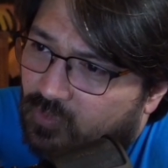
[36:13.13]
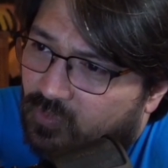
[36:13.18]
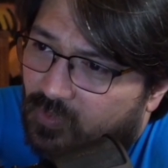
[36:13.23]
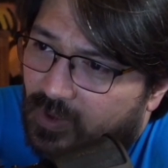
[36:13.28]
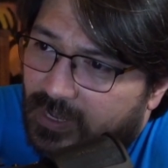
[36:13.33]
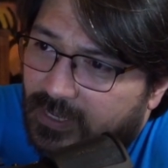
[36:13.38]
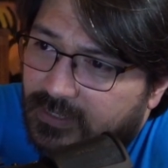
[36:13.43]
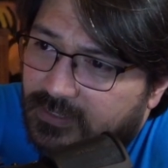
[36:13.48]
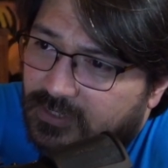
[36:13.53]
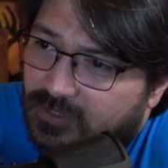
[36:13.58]

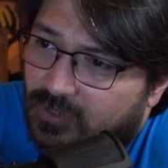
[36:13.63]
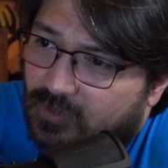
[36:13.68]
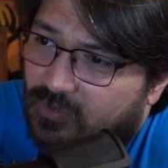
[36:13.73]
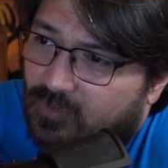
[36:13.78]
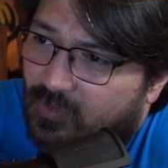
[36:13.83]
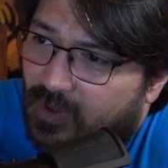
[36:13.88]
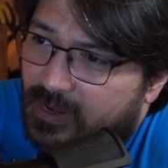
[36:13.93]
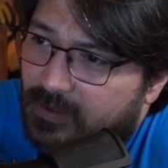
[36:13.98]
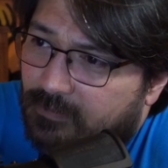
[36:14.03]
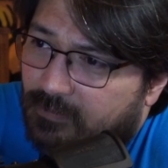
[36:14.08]
raised the
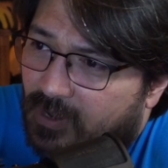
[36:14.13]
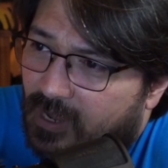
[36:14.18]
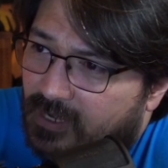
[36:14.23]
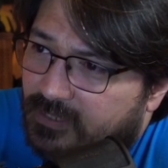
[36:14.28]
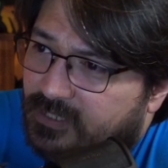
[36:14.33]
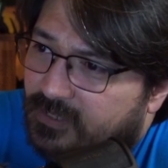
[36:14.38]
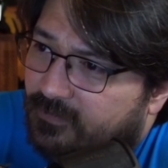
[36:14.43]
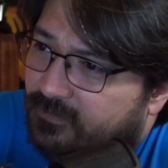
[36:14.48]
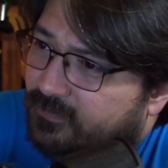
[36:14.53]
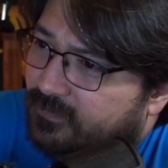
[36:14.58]
great
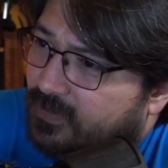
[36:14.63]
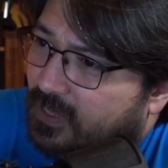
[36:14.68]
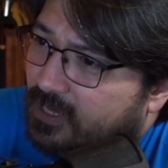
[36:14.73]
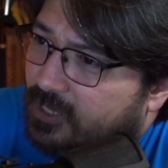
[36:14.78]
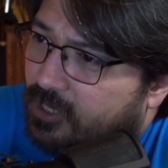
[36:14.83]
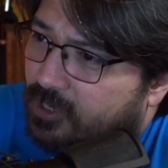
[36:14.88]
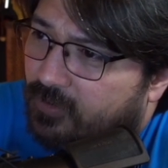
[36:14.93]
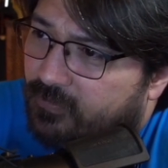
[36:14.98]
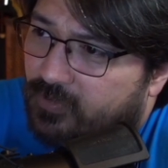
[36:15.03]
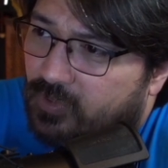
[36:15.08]
box and flung
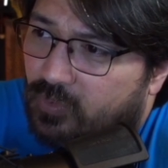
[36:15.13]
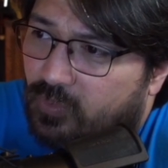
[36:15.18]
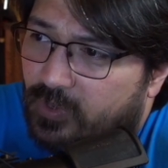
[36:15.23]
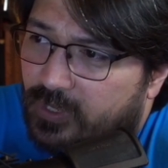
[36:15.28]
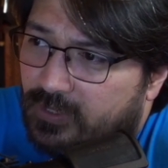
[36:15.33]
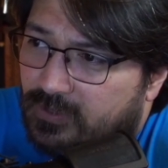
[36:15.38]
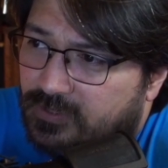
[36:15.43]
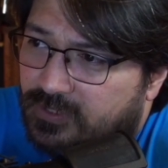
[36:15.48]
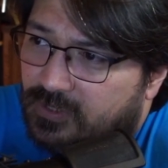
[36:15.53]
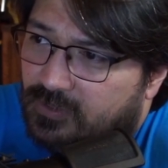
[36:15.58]
it over the
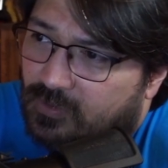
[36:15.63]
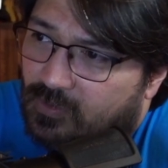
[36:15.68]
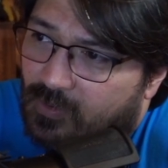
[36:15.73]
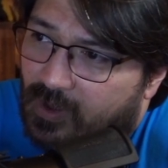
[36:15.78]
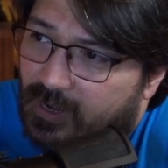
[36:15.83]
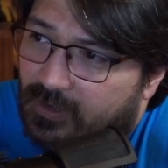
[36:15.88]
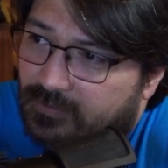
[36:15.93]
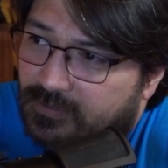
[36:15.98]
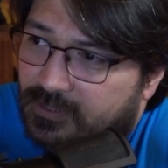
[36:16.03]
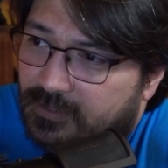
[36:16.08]
wheel to the
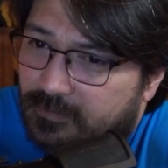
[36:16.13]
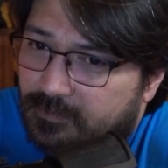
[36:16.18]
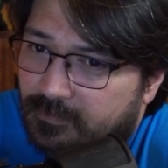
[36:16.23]
ground.